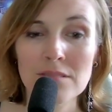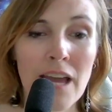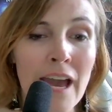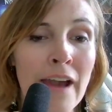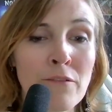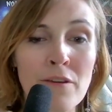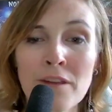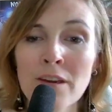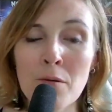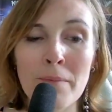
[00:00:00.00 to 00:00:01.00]

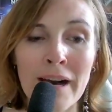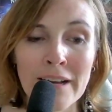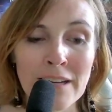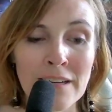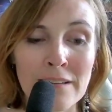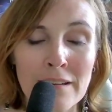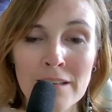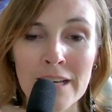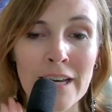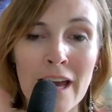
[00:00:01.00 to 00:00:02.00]
Everything about it,
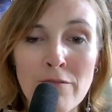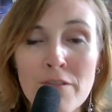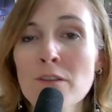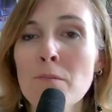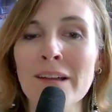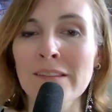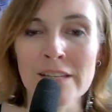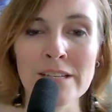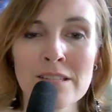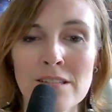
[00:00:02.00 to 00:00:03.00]
like everything about
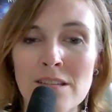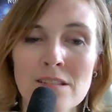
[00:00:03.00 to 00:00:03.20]
this